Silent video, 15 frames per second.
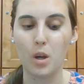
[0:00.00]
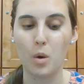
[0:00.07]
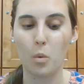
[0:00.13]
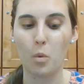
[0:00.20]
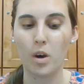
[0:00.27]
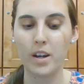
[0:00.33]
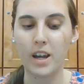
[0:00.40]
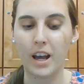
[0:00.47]

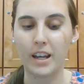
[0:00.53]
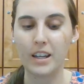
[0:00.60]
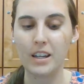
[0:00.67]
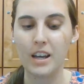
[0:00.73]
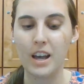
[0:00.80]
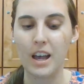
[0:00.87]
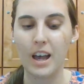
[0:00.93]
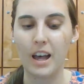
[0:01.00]
One night,
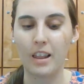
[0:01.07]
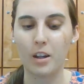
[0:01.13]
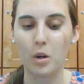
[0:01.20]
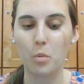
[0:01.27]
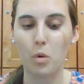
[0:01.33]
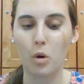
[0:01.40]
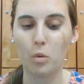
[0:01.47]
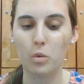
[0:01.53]
Helen
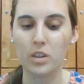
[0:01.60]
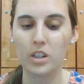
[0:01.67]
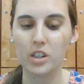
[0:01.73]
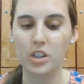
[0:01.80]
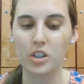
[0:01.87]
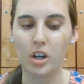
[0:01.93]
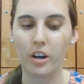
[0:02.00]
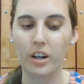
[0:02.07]
awoke with a
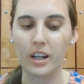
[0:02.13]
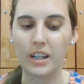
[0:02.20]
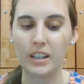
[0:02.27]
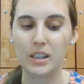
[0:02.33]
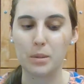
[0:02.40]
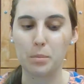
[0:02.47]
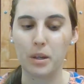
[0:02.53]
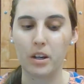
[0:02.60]
start and
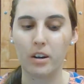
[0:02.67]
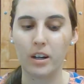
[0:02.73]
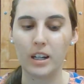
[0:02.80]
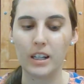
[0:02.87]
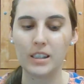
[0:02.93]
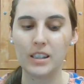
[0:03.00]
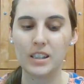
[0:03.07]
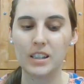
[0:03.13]

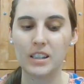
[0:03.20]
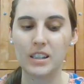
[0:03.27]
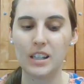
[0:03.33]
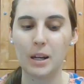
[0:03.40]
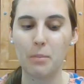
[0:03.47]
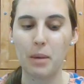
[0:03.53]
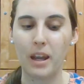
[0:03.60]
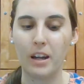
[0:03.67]
experienced
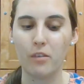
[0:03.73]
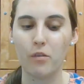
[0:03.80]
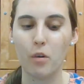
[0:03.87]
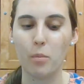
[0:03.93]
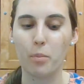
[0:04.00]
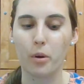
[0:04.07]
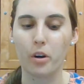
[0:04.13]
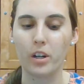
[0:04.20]
a
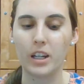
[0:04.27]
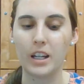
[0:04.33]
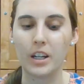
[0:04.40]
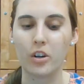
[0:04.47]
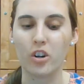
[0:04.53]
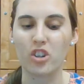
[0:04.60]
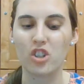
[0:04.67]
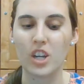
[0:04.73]
painful burning in
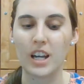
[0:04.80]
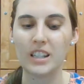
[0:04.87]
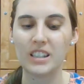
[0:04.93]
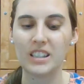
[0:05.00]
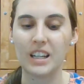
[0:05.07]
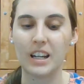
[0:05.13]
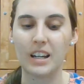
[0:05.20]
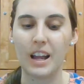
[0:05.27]
her chest
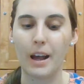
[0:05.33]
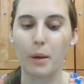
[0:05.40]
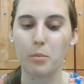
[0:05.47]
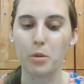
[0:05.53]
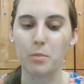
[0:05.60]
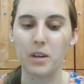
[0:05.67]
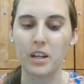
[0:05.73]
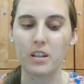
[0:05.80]
and
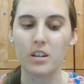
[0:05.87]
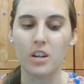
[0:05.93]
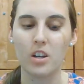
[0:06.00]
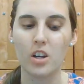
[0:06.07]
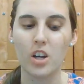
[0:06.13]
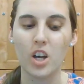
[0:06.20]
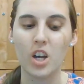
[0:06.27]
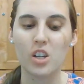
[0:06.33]
abdomen.
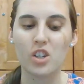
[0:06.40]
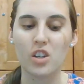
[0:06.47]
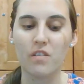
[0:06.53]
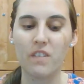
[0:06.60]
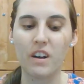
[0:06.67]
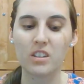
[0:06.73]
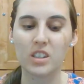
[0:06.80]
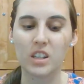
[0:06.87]
She
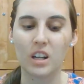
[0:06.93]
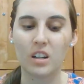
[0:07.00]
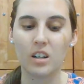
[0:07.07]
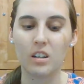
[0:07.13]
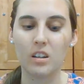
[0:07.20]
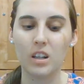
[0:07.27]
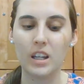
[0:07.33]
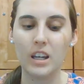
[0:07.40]
felt
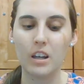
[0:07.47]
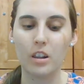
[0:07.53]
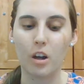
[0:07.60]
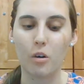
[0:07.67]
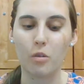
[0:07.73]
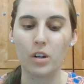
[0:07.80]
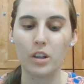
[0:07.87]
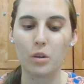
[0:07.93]
suddenly
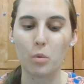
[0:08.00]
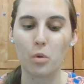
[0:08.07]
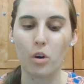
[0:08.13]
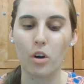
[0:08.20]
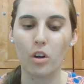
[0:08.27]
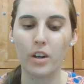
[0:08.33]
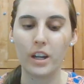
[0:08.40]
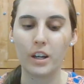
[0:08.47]
alone in the
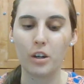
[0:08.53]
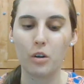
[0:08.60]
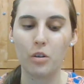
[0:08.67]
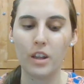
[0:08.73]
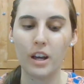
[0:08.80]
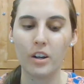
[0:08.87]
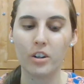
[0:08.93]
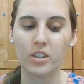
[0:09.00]
world and knew
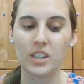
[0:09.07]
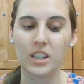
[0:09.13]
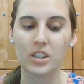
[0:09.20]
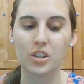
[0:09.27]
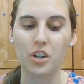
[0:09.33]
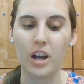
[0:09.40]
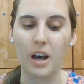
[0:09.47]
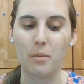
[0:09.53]
that her
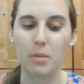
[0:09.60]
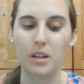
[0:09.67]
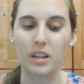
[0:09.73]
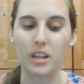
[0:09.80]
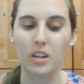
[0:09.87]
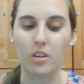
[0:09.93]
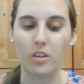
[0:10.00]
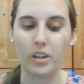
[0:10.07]
sister had been
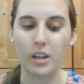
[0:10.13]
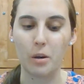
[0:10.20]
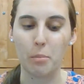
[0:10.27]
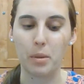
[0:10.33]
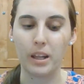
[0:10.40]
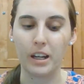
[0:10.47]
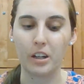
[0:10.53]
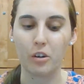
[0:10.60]
killed in a
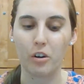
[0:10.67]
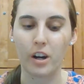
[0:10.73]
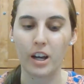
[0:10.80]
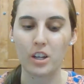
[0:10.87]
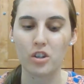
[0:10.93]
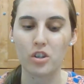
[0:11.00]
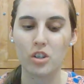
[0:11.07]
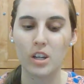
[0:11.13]
plane
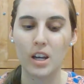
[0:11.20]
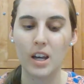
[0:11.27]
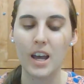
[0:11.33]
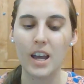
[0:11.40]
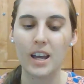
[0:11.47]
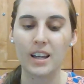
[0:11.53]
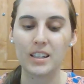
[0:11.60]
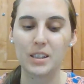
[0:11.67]
crash.
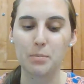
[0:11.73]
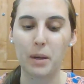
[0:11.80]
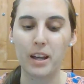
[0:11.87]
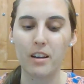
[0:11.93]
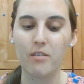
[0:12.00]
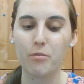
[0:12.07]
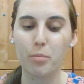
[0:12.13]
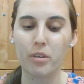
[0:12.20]
In
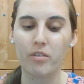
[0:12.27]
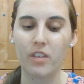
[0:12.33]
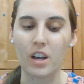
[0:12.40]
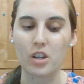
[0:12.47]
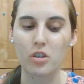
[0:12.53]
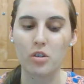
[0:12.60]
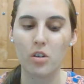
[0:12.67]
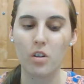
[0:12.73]
spite of
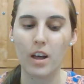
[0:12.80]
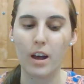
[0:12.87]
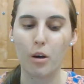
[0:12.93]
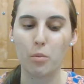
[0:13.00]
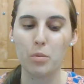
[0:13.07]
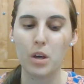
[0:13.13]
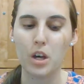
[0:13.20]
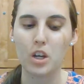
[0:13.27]
professional
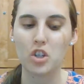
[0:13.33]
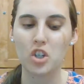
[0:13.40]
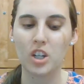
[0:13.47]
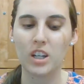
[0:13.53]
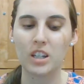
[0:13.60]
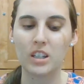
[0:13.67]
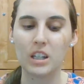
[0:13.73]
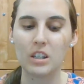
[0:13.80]
help, she
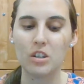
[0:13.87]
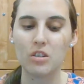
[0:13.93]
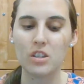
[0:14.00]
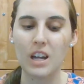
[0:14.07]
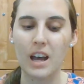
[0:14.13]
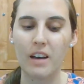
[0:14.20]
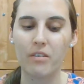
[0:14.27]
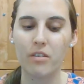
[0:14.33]
continued to
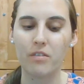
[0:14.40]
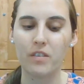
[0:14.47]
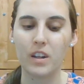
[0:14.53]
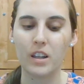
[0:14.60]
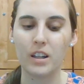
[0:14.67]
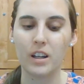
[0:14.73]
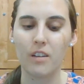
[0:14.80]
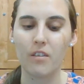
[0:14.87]
have a
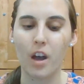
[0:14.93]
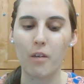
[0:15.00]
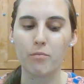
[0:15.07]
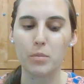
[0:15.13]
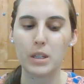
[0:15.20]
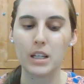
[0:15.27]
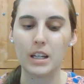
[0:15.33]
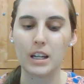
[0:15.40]
feeling of
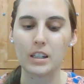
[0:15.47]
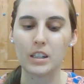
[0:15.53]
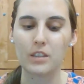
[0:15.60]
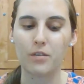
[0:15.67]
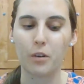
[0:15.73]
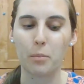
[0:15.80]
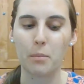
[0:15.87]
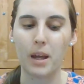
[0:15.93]
emptiness
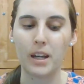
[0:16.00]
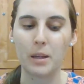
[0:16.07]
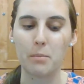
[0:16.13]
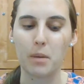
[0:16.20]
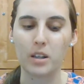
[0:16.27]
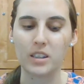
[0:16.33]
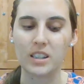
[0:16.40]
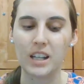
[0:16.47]
for many
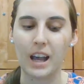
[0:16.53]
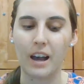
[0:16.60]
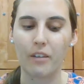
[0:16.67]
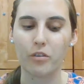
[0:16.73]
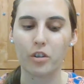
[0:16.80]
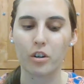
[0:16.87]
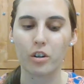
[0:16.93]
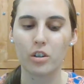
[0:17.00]
months
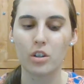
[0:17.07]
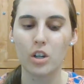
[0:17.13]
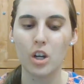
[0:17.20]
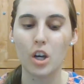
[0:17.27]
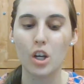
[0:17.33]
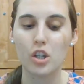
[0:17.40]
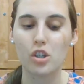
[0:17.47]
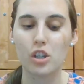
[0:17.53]
after.
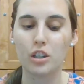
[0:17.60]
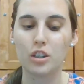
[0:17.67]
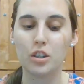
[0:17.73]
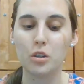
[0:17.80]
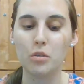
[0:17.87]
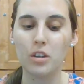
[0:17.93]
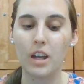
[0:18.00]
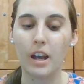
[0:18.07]
She
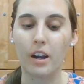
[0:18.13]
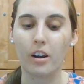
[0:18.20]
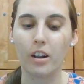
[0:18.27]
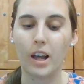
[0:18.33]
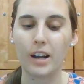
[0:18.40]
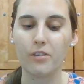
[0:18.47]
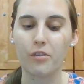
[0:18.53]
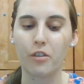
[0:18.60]
sued the
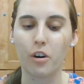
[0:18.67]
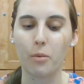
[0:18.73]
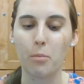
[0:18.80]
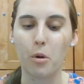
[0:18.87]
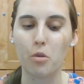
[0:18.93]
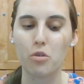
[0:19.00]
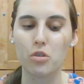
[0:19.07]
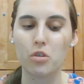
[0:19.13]
airline for
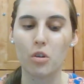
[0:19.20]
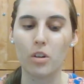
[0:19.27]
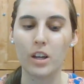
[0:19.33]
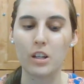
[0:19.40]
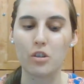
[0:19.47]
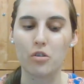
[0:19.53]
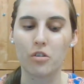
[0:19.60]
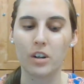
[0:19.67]
emotional
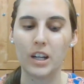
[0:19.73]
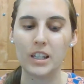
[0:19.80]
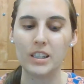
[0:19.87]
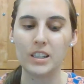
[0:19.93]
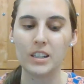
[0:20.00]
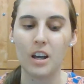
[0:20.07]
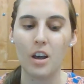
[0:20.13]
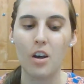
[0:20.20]

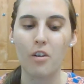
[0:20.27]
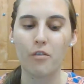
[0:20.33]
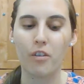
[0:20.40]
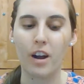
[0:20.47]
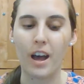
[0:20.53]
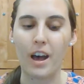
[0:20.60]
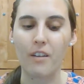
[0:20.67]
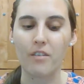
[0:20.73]
injuries for
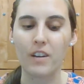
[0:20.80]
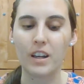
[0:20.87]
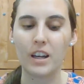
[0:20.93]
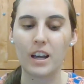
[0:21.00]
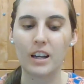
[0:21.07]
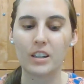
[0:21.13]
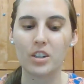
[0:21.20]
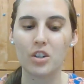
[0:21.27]
having
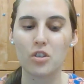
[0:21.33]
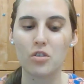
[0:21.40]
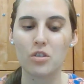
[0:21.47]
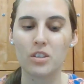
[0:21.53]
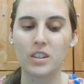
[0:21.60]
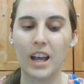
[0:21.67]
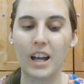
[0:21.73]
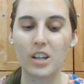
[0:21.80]

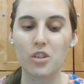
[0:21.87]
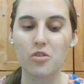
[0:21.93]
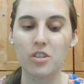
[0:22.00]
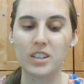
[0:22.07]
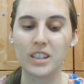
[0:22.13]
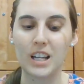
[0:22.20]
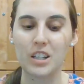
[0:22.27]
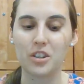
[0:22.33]

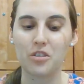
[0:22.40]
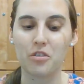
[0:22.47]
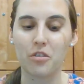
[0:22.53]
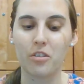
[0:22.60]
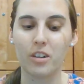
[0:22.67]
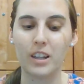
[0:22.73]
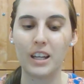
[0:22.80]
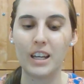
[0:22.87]

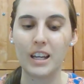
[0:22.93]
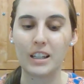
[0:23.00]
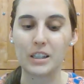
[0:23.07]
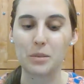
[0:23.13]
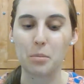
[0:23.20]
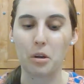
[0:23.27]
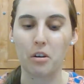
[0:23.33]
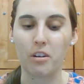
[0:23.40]
extrasensorily
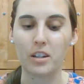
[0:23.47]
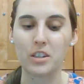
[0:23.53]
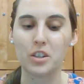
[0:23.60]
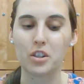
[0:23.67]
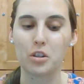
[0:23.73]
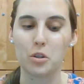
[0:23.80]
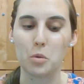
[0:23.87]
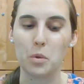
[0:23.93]

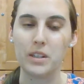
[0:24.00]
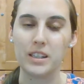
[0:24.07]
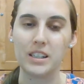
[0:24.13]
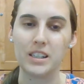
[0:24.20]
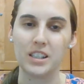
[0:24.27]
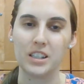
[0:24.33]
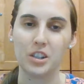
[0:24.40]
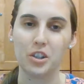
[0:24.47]
experienced her twin
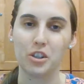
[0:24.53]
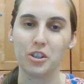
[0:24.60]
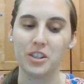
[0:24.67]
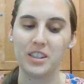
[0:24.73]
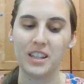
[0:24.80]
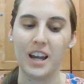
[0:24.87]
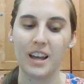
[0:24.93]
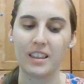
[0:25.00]
sister's
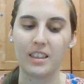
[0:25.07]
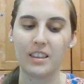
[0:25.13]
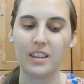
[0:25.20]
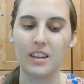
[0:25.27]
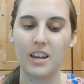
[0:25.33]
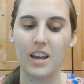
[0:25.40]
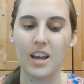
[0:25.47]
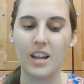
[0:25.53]
death.
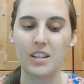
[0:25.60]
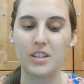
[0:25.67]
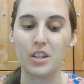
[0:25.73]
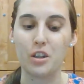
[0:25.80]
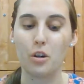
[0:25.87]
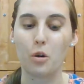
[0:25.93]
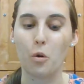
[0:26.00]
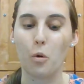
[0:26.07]
Did
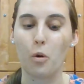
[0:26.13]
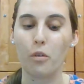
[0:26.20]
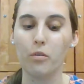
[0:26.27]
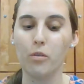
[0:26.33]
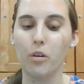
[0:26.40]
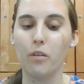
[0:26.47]
the court rule